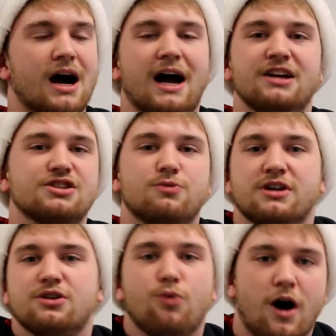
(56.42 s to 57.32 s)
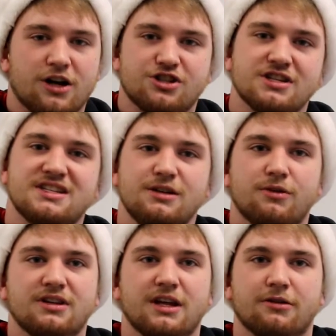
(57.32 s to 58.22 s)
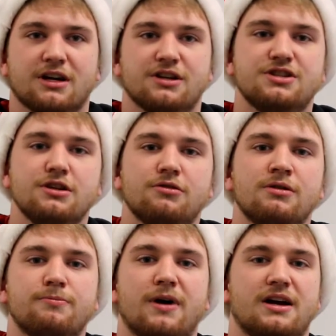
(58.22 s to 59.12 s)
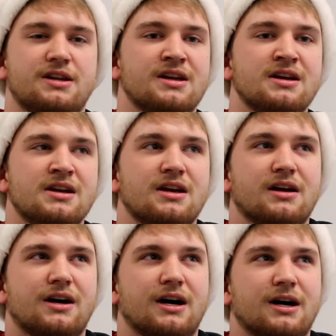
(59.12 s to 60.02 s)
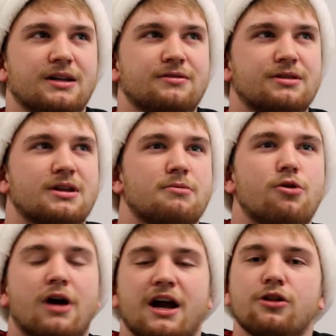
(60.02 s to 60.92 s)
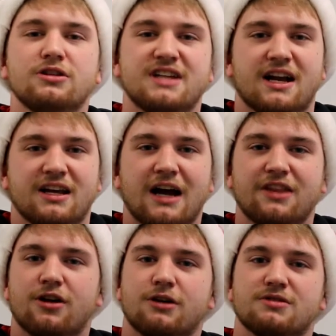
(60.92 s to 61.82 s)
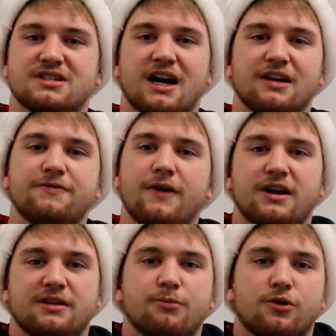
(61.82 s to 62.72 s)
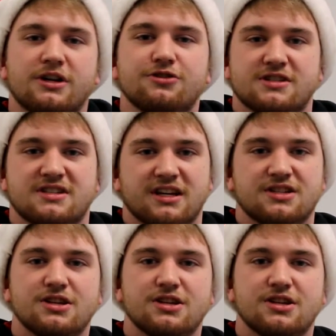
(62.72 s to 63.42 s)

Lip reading: I just wanted to watch and see what they were gonna do, but the more I looked at it, I thought it was kind of fun and more interesting.